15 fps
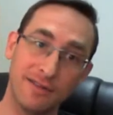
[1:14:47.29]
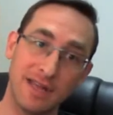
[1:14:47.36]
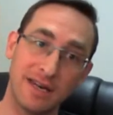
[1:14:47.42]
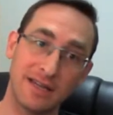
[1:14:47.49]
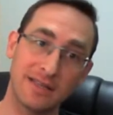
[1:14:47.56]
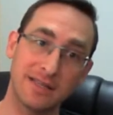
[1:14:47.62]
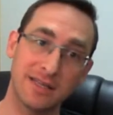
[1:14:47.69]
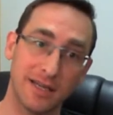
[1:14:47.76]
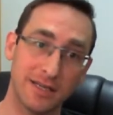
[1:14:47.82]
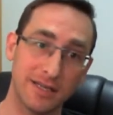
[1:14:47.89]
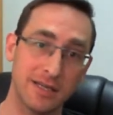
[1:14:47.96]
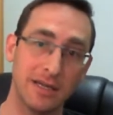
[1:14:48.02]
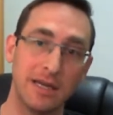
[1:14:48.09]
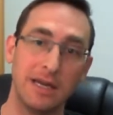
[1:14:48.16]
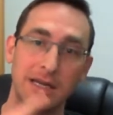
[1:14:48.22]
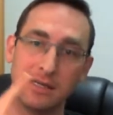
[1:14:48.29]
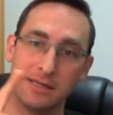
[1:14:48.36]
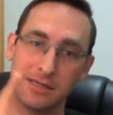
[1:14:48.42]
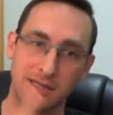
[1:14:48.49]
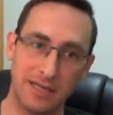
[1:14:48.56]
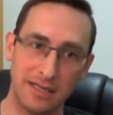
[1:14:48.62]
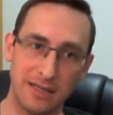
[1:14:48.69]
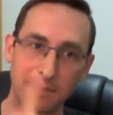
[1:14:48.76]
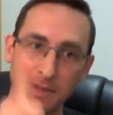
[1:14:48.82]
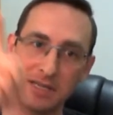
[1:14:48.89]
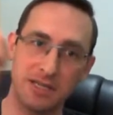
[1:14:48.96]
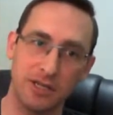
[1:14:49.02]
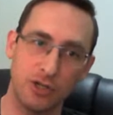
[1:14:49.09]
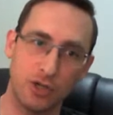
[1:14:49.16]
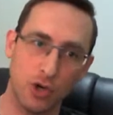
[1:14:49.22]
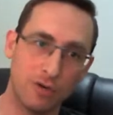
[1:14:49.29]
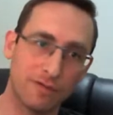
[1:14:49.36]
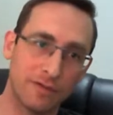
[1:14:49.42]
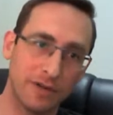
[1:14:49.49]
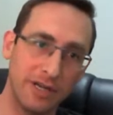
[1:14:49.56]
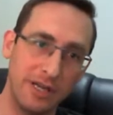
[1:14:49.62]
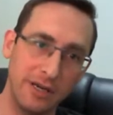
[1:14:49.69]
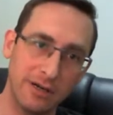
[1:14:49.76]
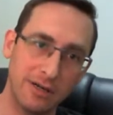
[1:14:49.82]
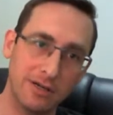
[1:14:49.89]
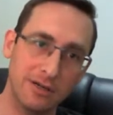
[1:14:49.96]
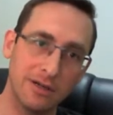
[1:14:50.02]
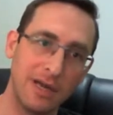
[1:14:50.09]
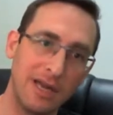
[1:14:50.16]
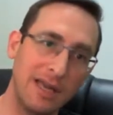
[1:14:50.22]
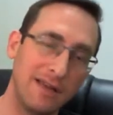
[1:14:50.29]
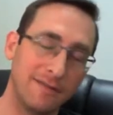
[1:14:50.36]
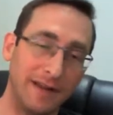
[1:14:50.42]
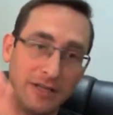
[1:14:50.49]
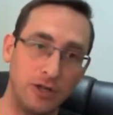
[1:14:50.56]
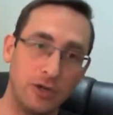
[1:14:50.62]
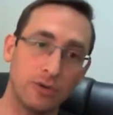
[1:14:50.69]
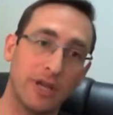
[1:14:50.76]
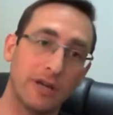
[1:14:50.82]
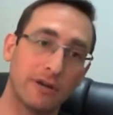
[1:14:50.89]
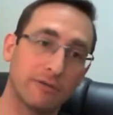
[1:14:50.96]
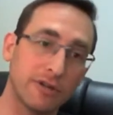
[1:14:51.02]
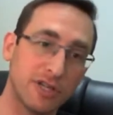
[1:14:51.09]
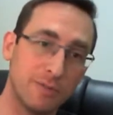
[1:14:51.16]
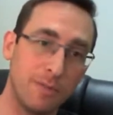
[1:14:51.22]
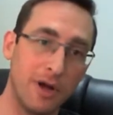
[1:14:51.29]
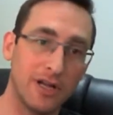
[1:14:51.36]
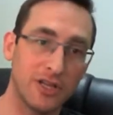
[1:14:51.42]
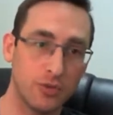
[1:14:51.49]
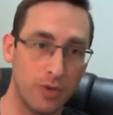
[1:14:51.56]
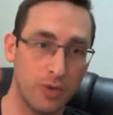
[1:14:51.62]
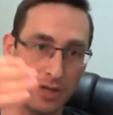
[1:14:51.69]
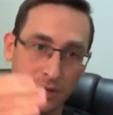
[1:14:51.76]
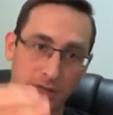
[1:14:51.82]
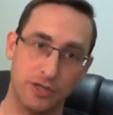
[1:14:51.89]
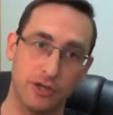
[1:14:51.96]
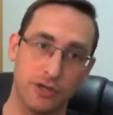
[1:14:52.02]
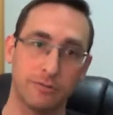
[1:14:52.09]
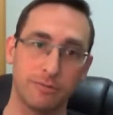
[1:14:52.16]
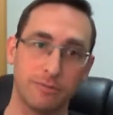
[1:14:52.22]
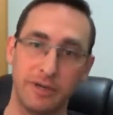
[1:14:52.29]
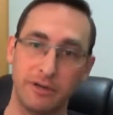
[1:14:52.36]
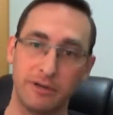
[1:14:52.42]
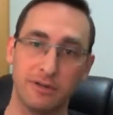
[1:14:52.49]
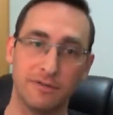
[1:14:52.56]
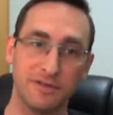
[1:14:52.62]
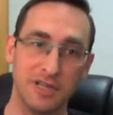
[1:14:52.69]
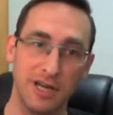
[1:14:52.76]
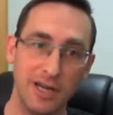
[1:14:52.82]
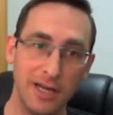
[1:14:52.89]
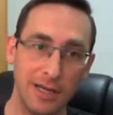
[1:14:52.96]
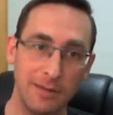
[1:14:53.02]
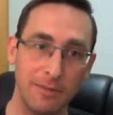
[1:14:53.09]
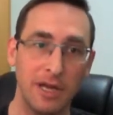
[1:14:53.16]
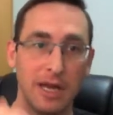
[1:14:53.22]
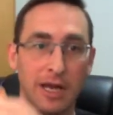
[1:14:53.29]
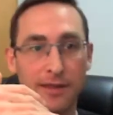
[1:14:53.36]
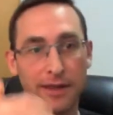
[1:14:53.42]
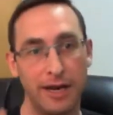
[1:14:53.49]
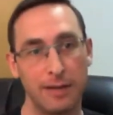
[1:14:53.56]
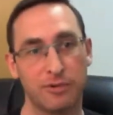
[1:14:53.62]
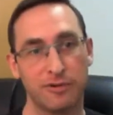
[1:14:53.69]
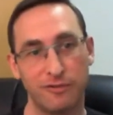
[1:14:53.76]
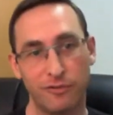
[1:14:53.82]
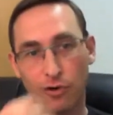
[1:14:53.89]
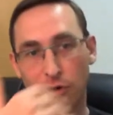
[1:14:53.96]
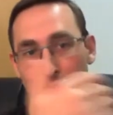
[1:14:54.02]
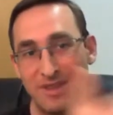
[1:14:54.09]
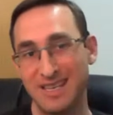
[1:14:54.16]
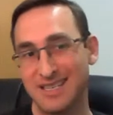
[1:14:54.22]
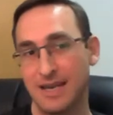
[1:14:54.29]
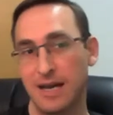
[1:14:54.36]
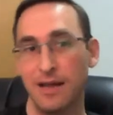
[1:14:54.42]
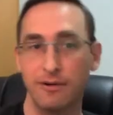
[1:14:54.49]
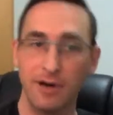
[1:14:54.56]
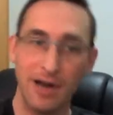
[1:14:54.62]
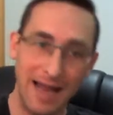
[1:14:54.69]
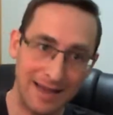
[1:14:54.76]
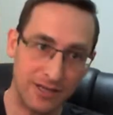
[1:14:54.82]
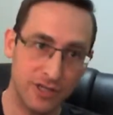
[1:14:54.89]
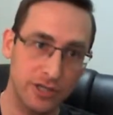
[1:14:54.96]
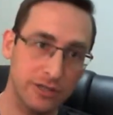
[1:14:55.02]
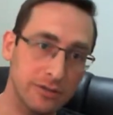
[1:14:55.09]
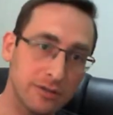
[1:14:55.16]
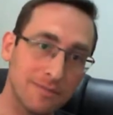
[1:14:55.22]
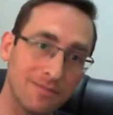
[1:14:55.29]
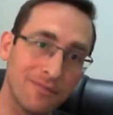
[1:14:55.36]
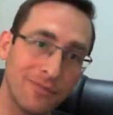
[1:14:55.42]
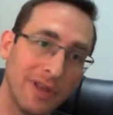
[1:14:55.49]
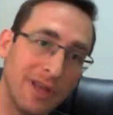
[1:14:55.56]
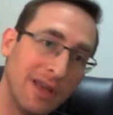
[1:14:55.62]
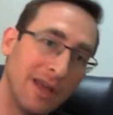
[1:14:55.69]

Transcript: Then it says, send a message over here. If I don't get a response within a certain period of time, then I perform this other action.